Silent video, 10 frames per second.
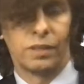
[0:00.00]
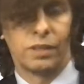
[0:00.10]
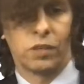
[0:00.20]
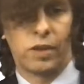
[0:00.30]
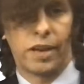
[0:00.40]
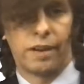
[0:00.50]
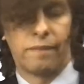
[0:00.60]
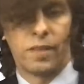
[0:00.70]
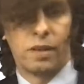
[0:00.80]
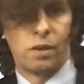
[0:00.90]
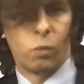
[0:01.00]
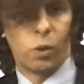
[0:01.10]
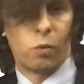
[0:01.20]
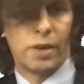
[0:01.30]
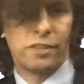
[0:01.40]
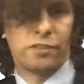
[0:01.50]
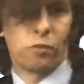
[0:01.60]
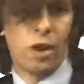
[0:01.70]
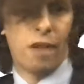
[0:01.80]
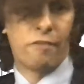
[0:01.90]
Great. Well, what is the
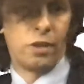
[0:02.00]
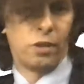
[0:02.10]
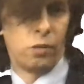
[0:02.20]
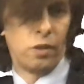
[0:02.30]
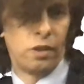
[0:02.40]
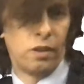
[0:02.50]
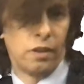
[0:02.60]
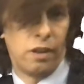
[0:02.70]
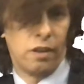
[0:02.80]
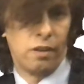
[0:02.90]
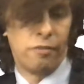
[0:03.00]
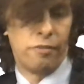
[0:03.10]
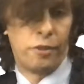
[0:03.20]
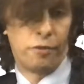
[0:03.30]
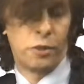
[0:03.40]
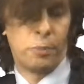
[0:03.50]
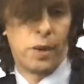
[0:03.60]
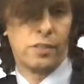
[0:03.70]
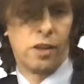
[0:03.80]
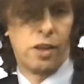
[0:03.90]
revenue of the first
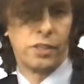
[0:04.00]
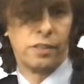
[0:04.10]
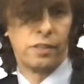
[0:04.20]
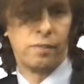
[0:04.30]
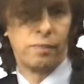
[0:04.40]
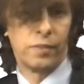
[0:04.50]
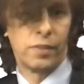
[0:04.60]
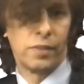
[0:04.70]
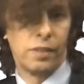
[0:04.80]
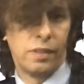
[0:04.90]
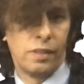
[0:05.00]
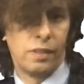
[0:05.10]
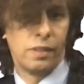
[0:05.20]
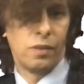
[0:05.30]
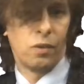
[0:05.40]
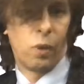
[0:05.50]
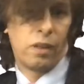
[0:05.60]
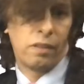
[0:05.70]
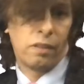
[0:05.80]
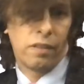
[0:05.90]
price auction?
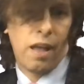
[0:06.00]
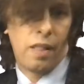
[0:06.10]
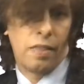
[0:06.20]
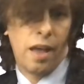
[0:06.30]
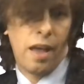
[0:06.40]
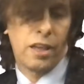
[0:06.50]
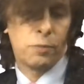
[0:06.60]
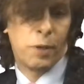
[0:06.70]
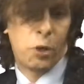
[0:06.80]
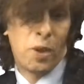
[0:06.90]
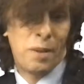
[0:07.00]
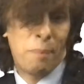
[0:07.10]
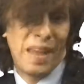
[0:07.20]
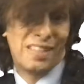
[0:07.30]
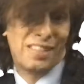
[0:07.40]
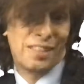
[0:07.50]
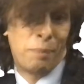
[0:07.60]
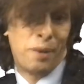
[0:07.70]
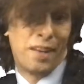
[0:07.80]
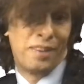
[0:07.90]
Well, the highest bidder wins and pays their
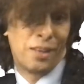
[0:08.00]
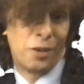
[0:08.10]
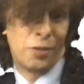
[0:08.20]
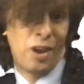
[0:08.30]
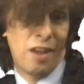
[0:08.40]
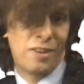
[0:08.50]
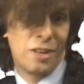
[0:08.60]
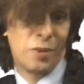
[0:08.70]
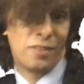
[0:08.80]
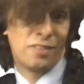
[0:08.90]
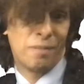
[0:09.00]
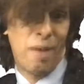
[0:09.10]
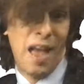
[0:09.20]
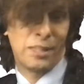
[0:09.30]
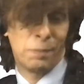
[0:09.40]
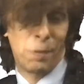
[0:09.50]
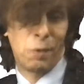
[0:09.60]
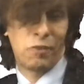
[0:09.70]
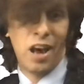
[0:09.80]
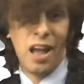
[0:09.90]
bid. So the revenue is the maximum
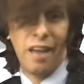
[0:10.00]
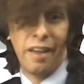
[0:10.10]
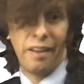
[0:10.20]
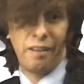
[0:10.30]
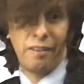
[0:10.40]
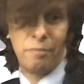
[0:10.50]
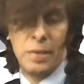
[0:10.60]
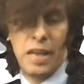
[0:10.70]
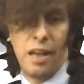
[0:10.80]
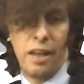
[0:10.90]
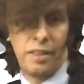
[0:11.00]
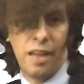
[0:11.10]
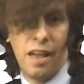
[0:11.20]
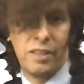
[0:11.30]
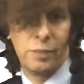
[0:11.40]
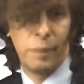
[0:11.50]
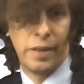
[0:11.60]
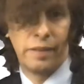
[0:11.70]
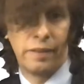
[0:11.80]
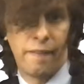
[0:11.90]
over I of BI, the highest
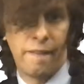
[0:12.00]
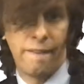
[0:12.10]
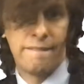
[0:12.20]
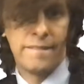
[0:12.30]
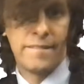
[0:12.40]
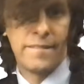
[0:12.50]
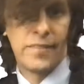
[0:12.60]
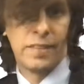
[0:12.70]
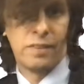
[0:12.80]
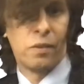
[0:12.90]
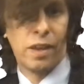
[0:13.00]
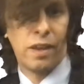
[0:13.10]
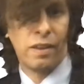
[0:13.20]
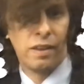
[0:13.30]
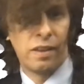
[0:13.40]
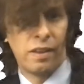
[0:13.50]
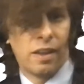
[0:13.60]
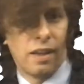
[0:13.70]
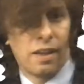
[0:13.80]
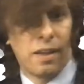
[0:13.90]
bid. Okay,
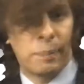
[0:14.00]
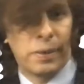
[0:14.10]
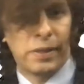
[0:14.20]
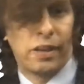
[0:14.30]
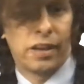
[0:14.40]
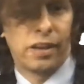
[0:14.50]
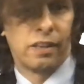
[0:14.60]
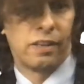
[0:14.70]
but look,